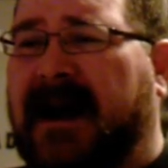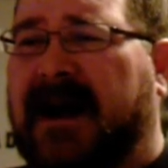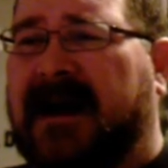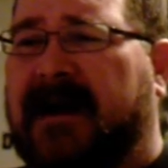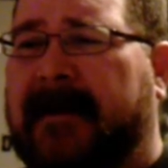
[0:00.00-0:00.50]

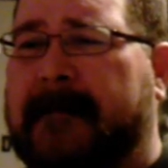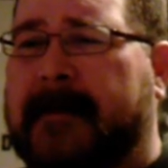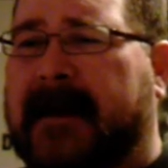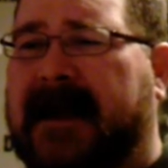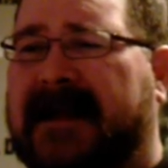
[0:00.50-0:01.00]
Uh,
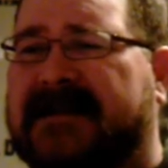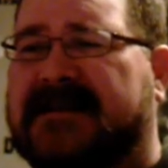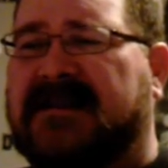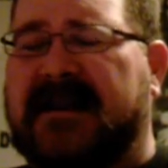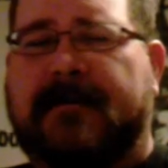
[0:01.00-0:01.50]
got
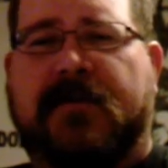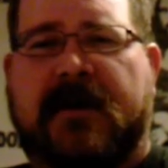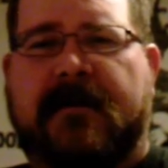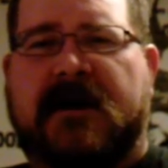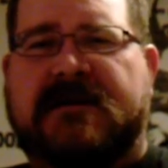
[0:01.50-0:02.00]
to sleep
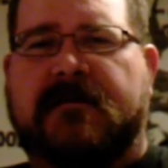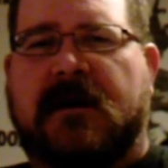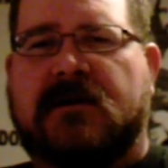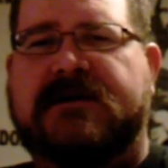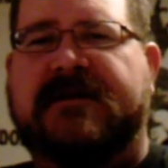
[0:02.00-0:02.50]
pretty much
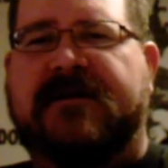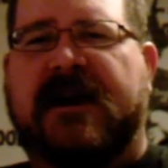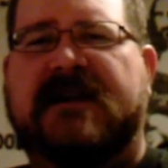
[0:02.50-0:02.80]
most of